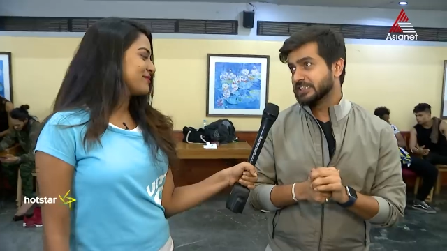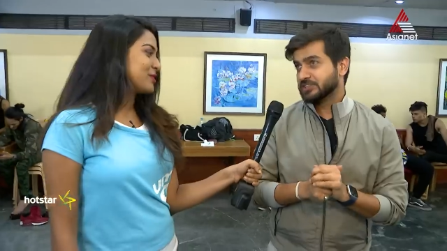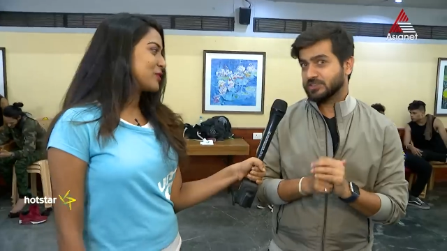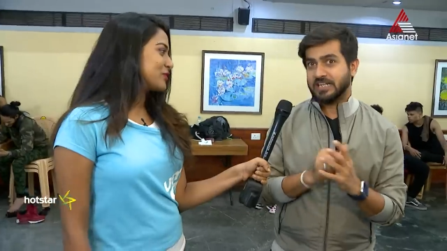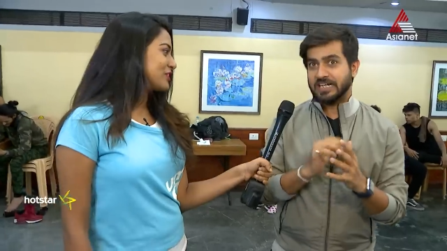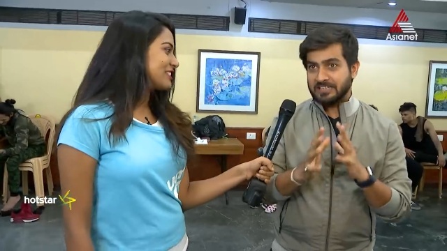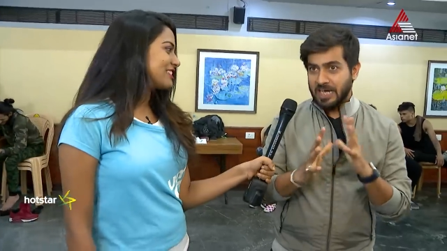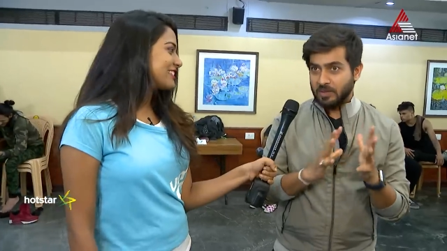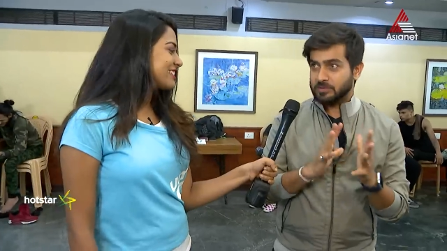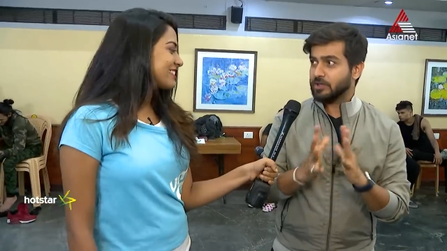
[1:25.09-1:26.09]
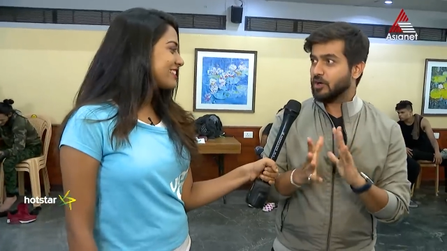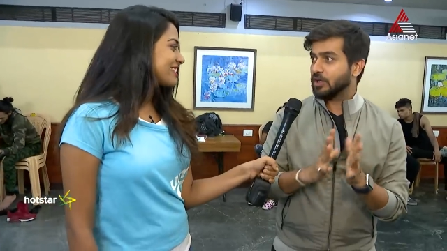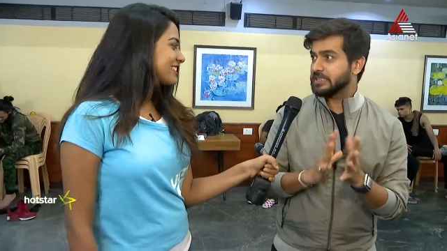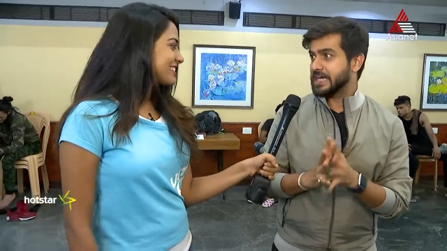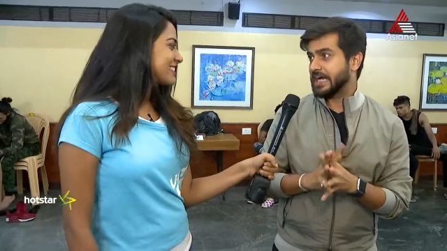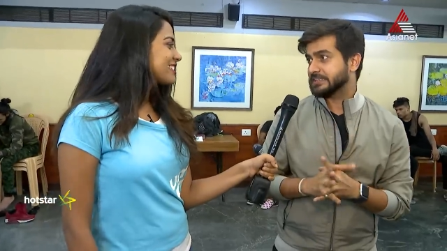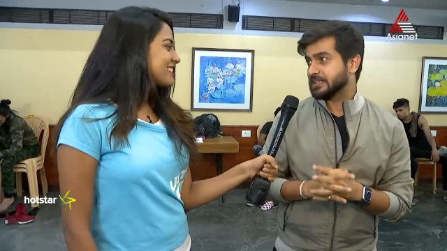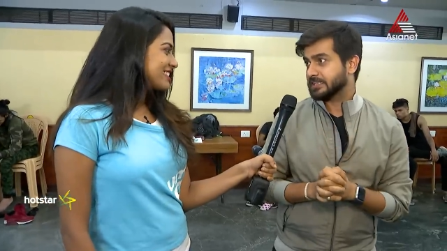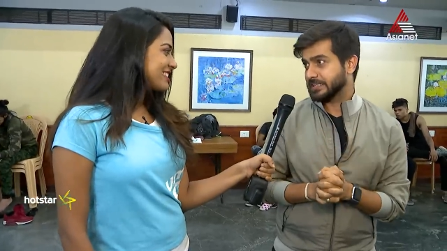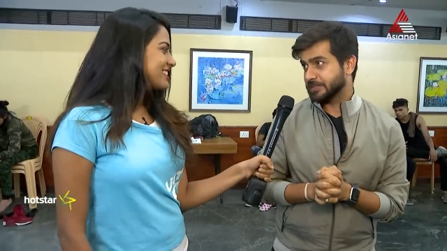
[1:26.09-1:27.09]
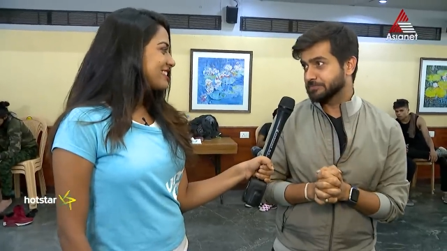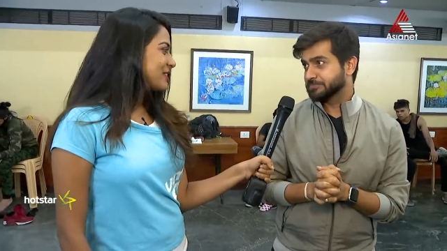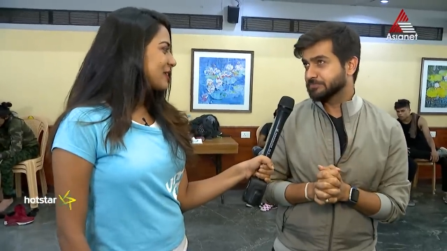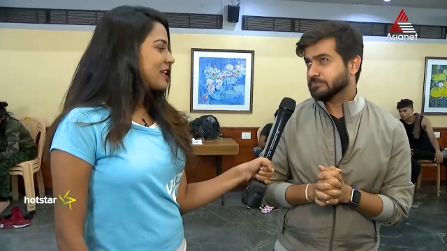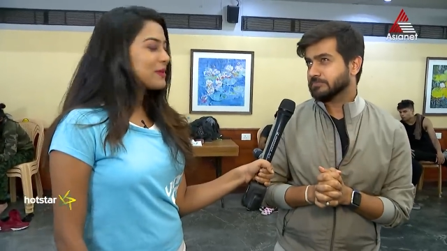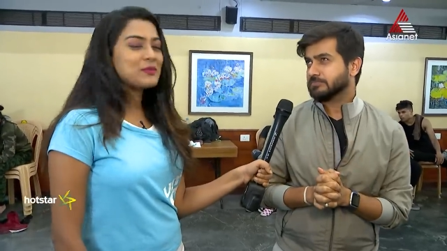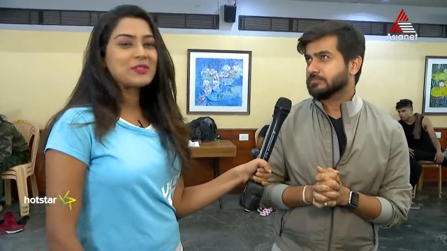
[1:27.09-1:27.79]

Speaker 1: So that's how all the acts are there. Okay.